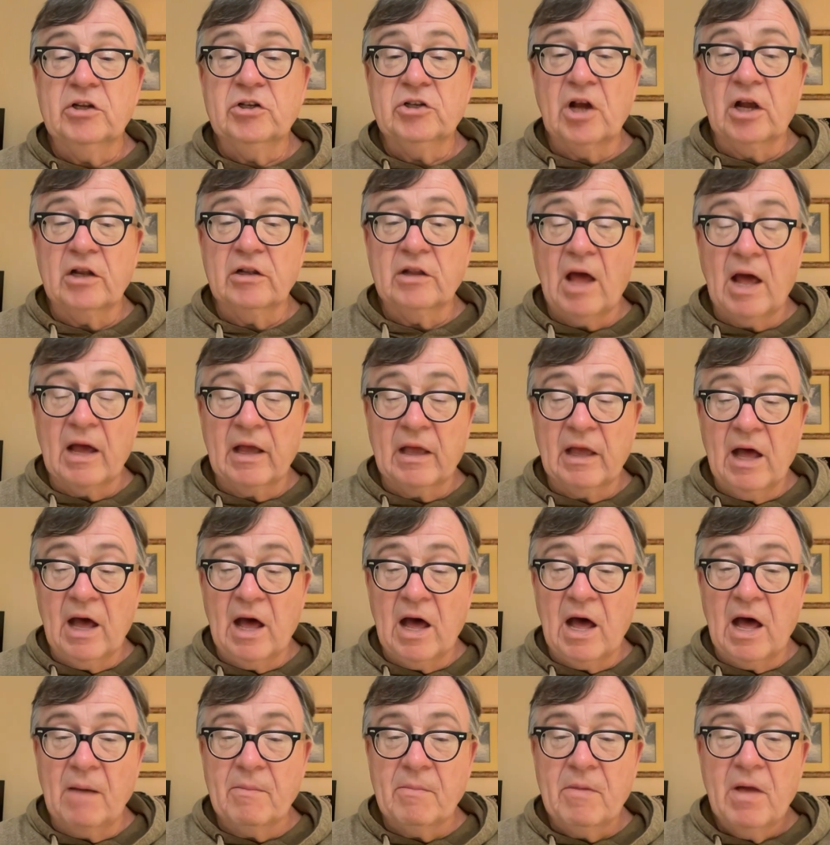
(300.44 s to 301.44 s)
J I dot
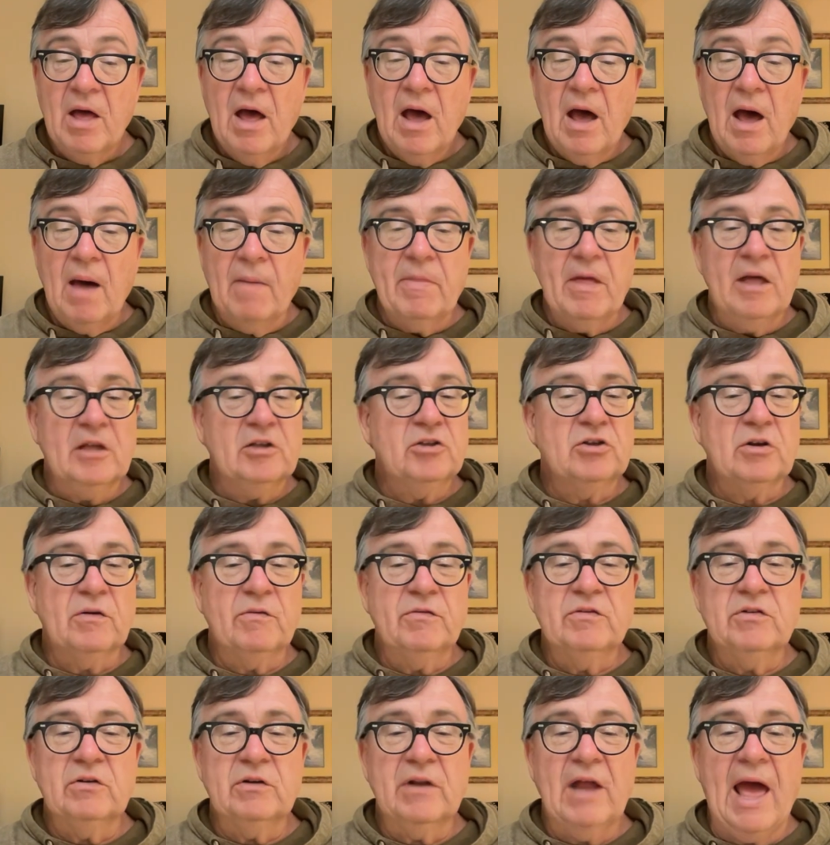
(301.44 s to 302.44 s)
com. I'm not sure
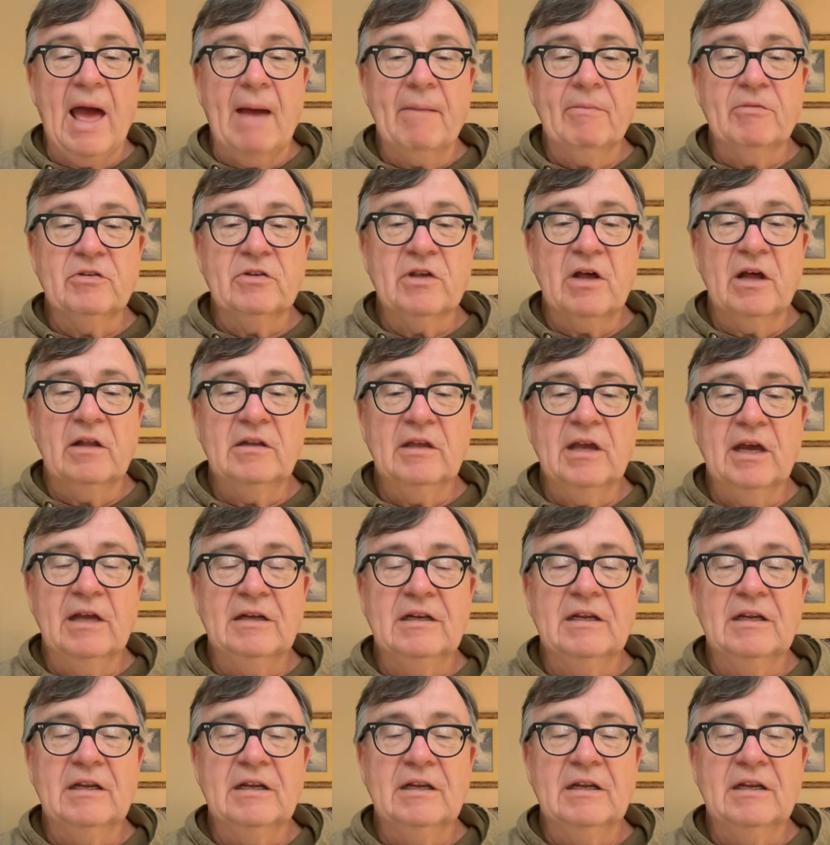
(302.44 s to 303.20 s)
if it's on Amazon yet.